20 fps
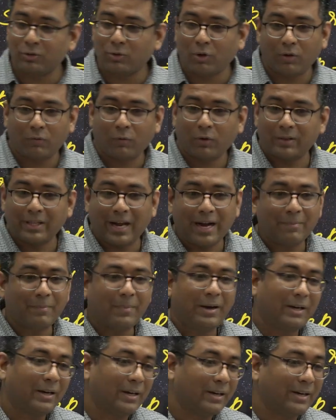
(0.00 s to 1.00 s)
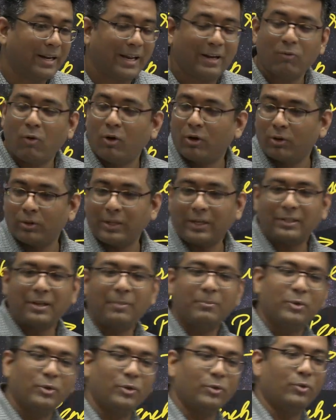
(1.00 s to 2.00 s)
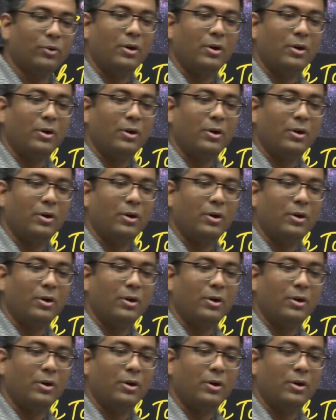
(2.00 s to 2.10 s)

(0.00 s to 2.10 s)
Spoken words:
for that matter, Taekwondo, that's up to you.